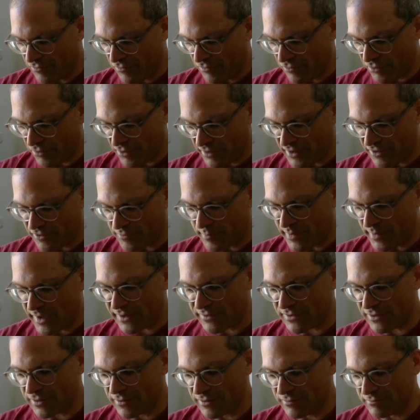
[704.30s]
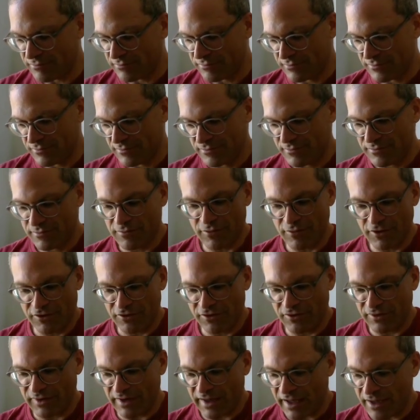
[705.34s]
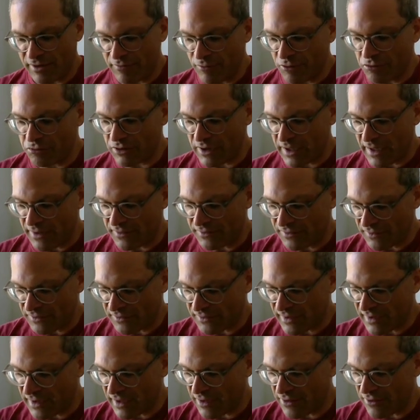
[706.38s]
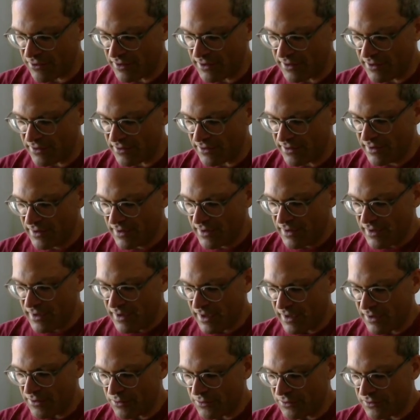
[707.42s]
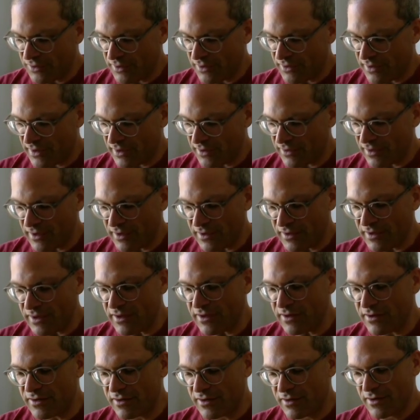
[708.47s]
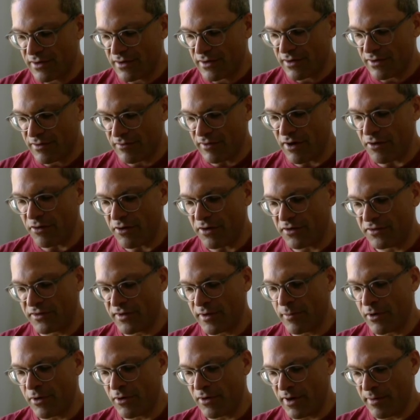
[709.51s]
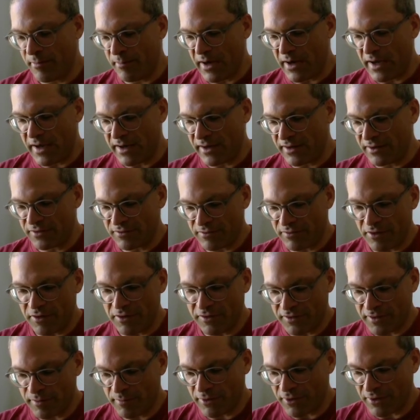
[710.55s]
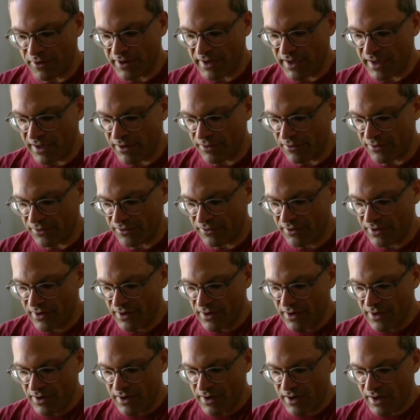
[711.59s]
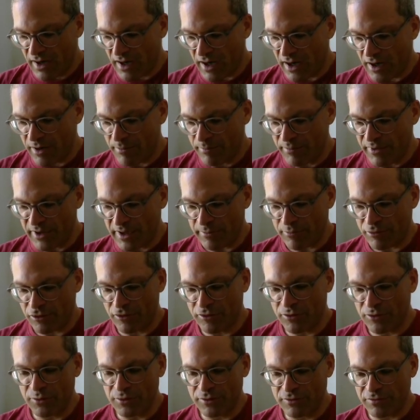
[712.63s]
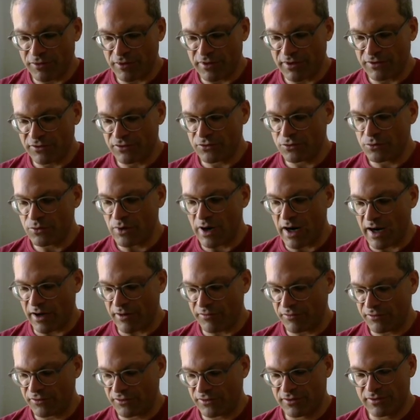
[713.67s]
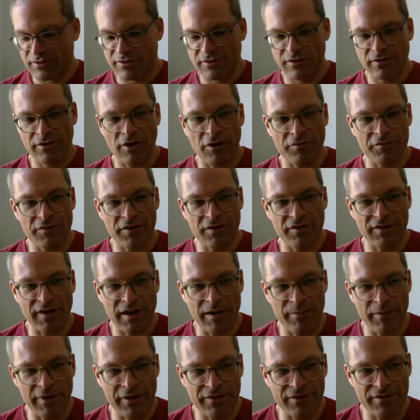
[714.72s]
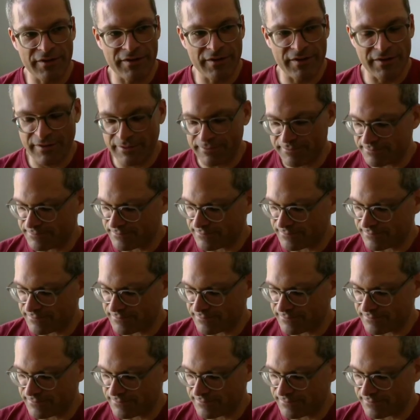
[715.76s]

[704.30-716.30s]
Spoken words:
for each pixel, which is again visualized as color here. And you see that indeed very similar embeddings, very similar colors are being produced for these two halves of the same instance.